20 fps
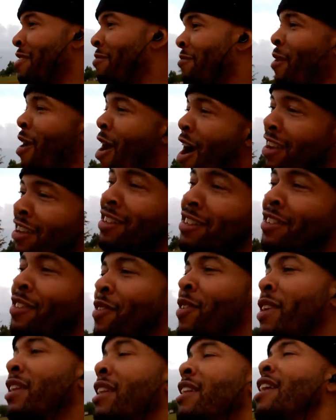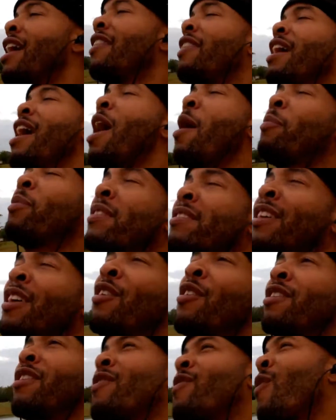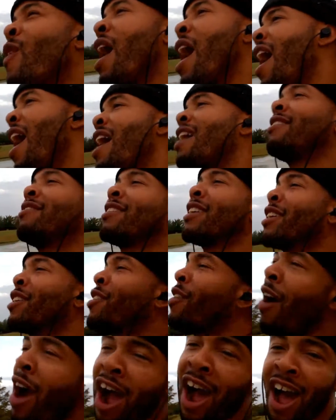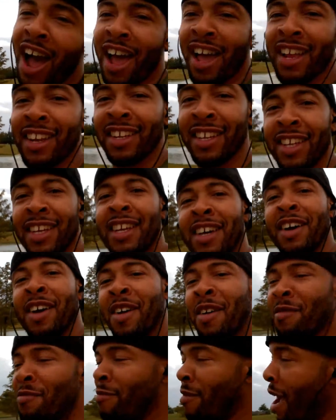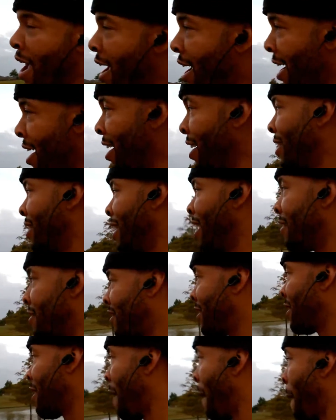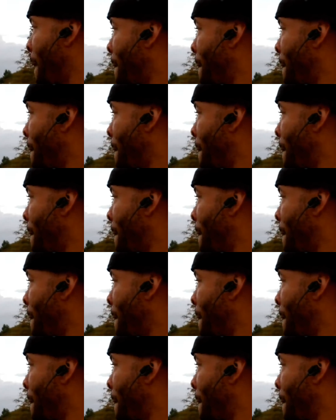Marcus with another episode of Rise and Grind. Man, listen.